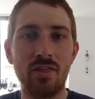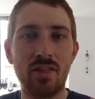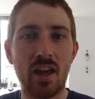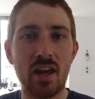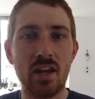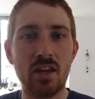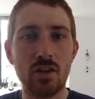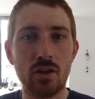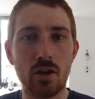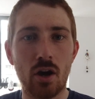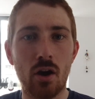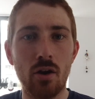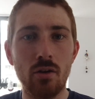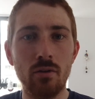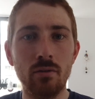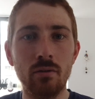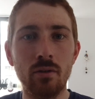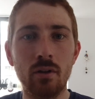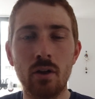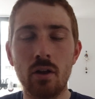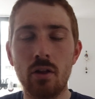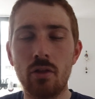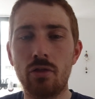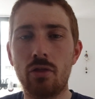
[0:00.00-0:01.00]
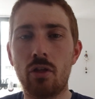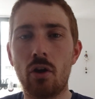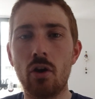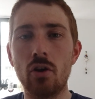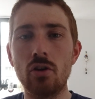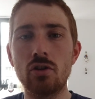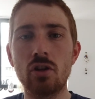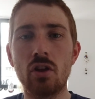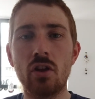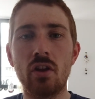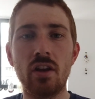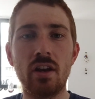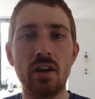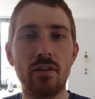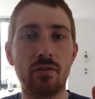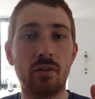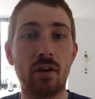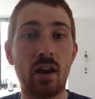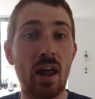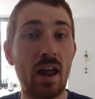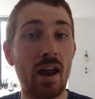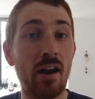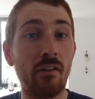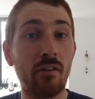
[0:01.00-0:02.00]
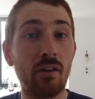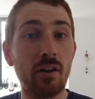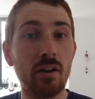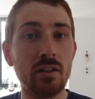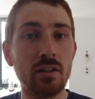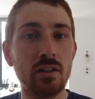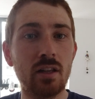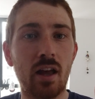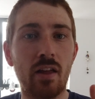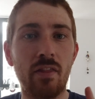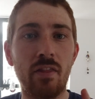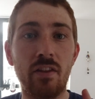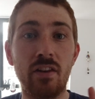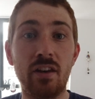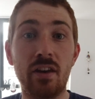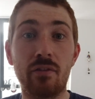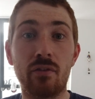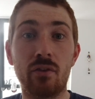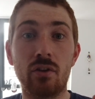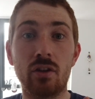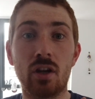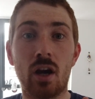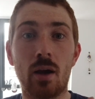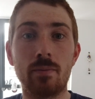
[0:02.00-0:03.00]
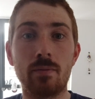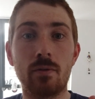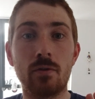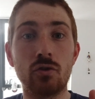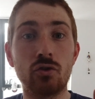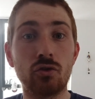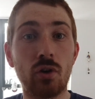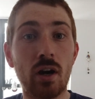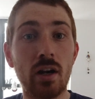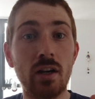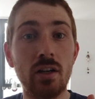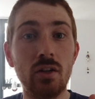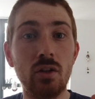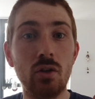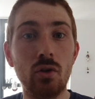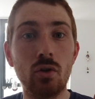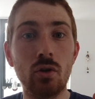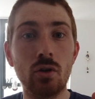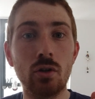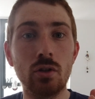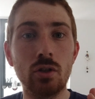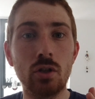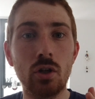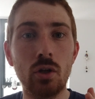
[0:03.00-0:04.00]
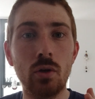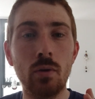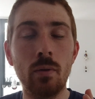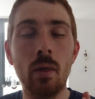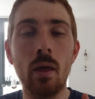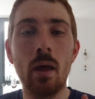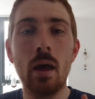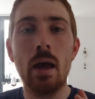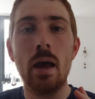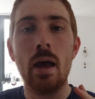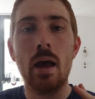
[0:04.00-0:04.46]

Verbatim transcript: There you go. Those are the different areas and the different types of training you can do.